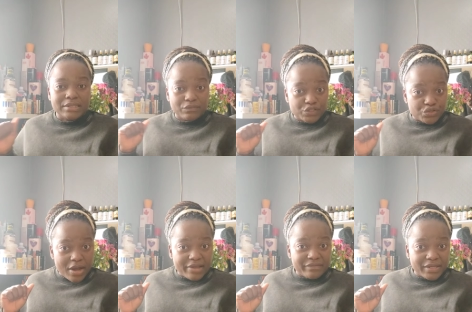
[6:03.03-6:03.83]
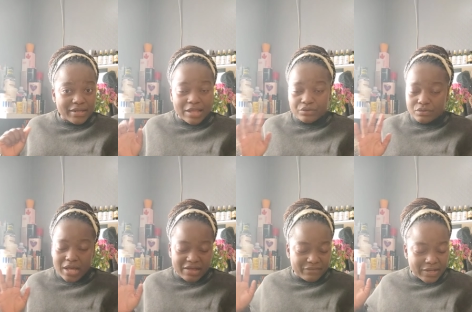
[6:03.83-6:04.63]
They were driving. I don't know
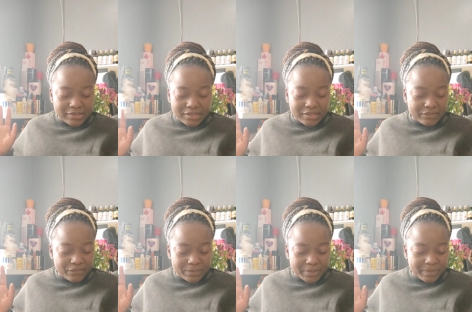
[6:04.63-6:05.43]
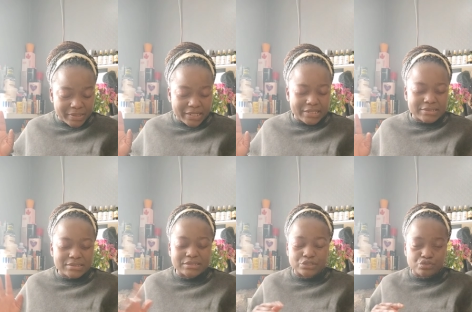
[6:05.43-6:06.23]
how far they live from the
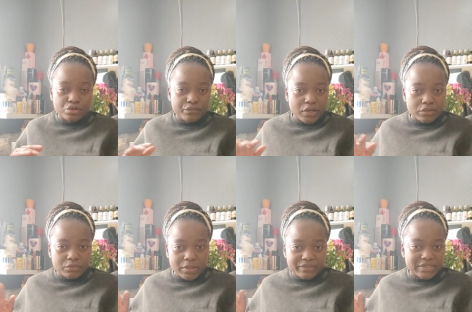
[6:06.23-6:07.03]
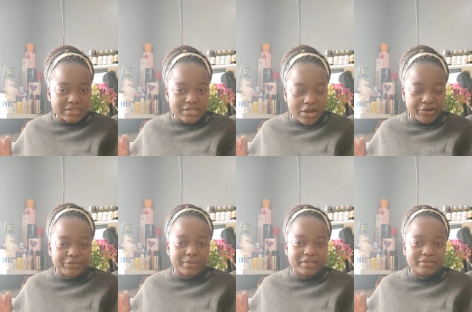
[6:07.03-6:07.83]
place. They drove all the way with this
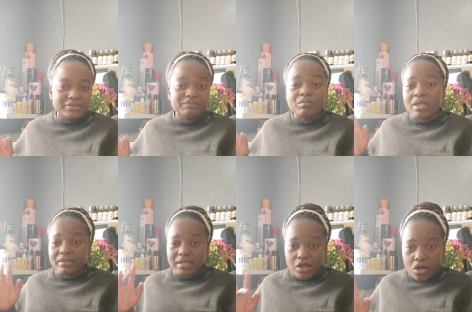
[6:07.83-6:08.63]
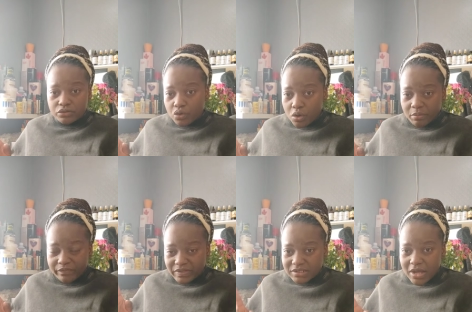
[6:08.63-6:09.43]
argument. They got home
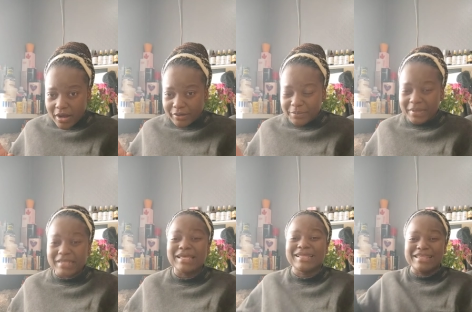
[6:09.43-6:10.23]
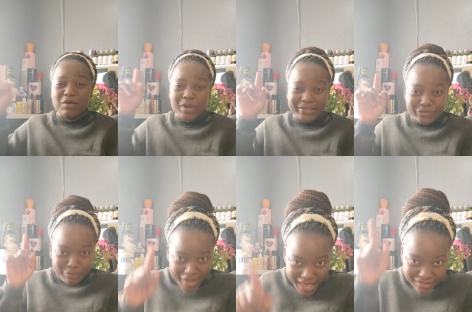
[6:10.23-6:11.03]
with this argument. They went to
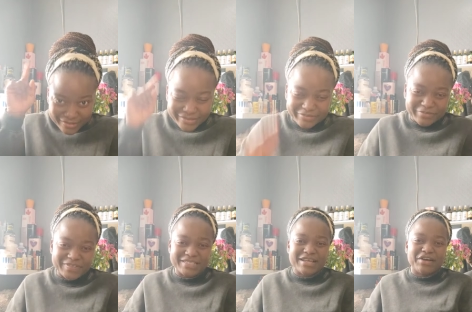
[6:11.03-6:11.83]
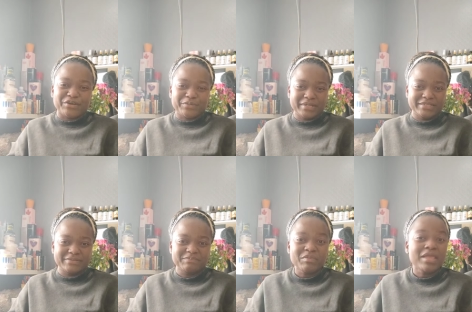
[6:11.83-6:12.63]
bed with this
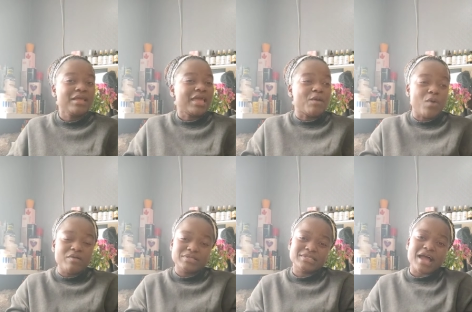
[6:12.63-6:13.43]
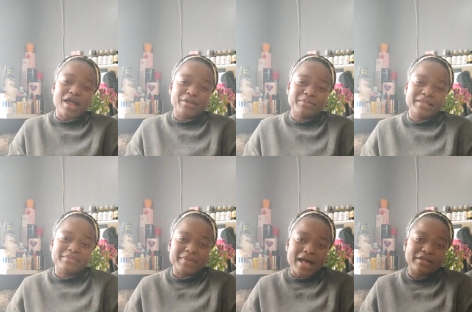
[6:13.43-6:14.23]
argument. And what was the argument
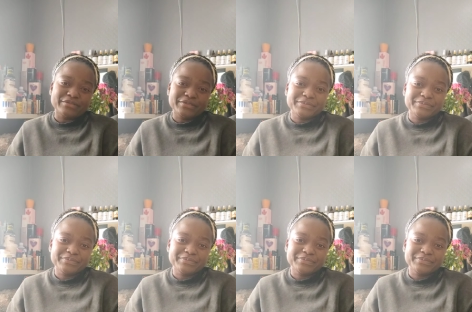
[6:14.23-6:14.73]
about?